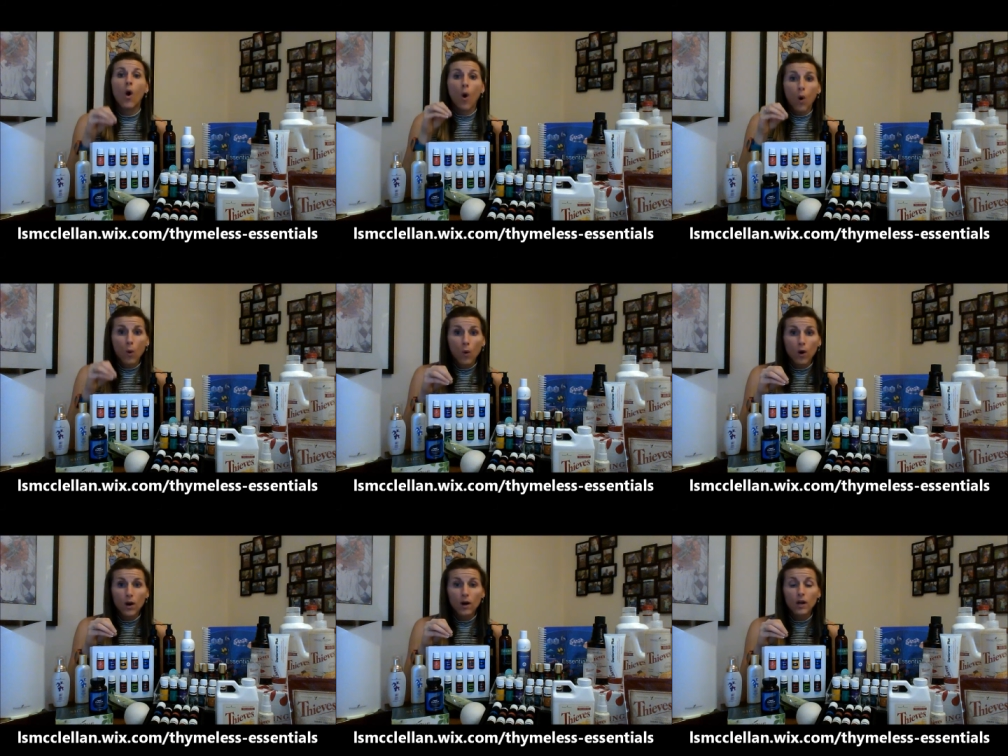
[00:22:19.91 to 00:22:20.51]

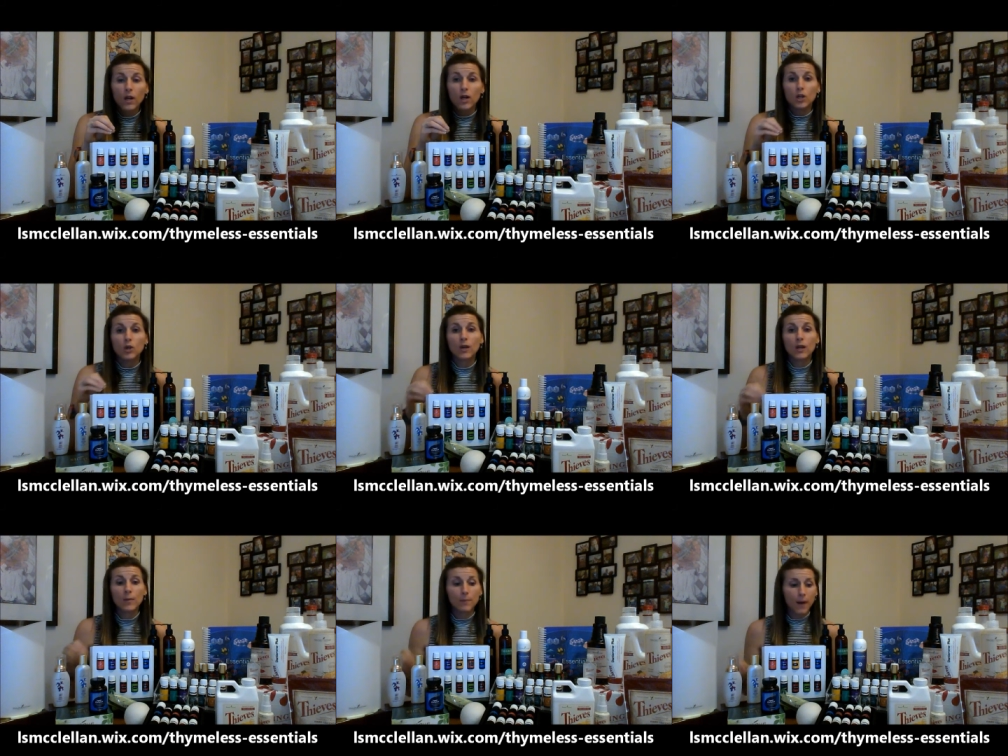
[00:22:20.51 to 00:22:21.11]
Or you
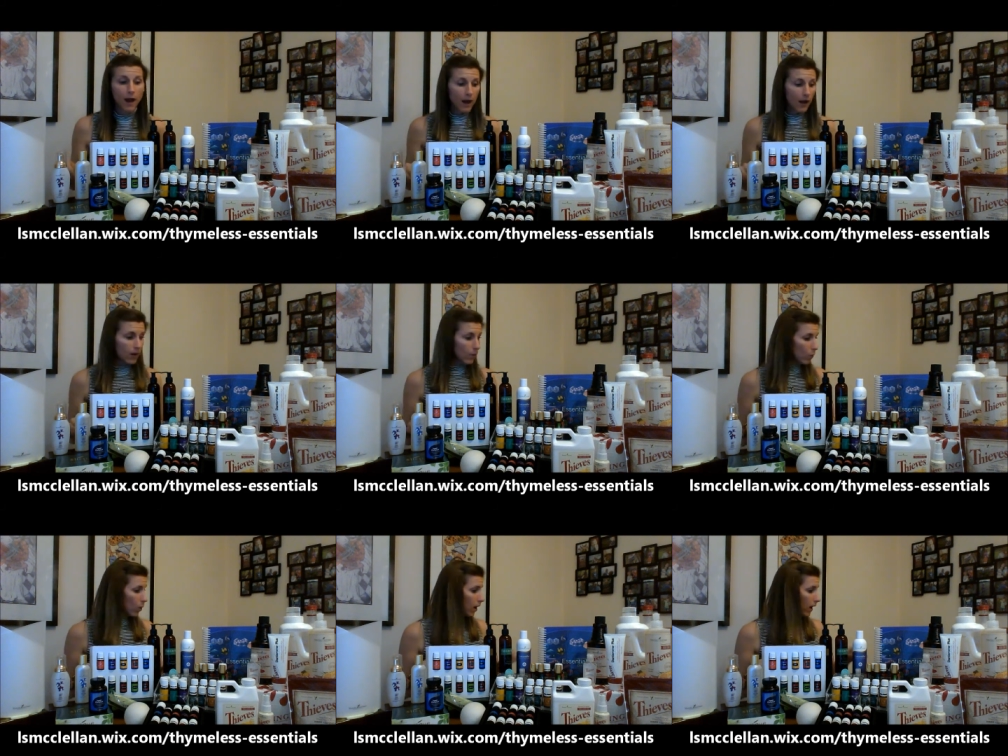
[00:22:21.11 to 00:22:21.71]
can
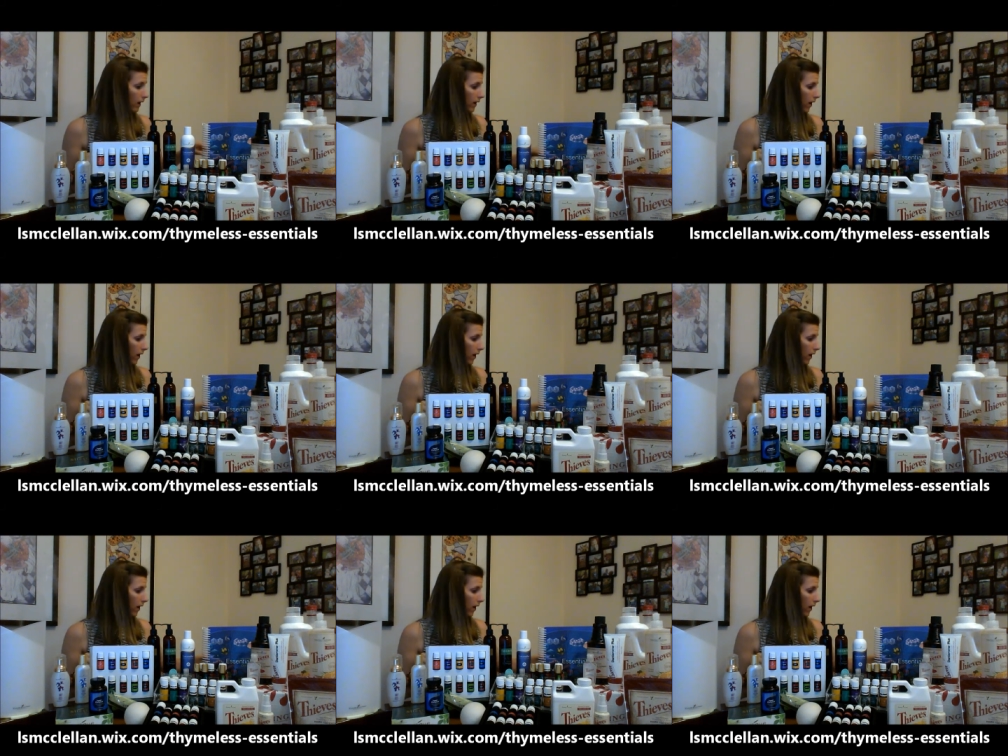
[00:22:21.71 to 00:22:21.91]
buy one